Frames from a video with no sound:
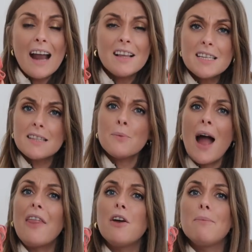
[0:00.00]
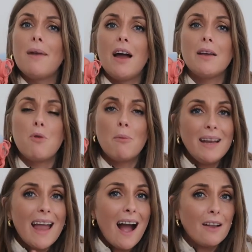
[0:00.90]
And I did wear them like
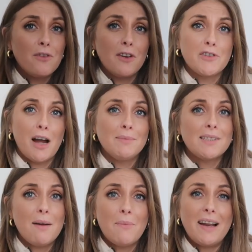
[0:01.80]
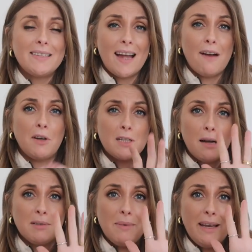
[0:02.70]
probably a handful of times. And when I say a handful of
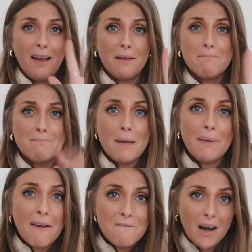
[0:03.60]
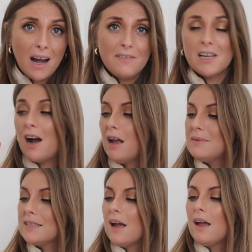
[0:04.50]
times, I mean like maybe like five
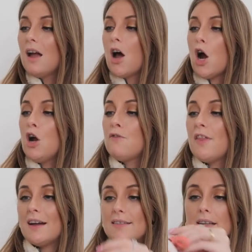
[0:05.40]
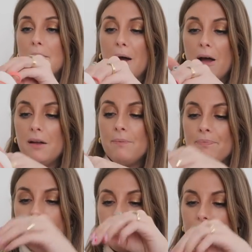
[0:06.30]
times over that summer.
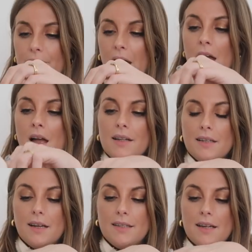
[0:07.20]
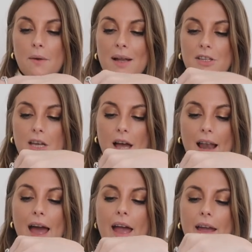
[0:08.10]
Because I went to
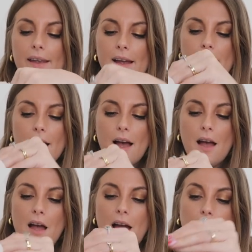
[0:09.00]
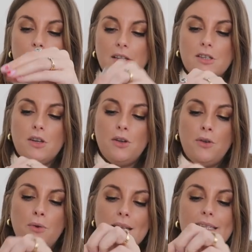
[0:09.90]
L A uh, and I went
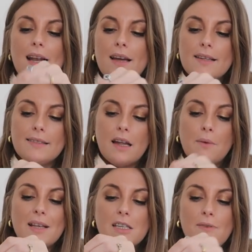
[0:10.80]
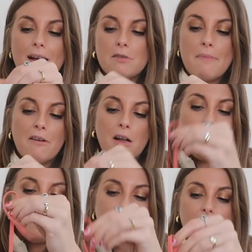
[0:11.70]
to Dallas and I went around America
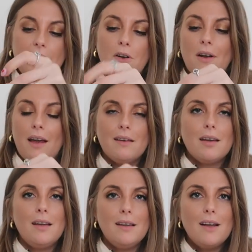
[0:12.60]
basically. Not like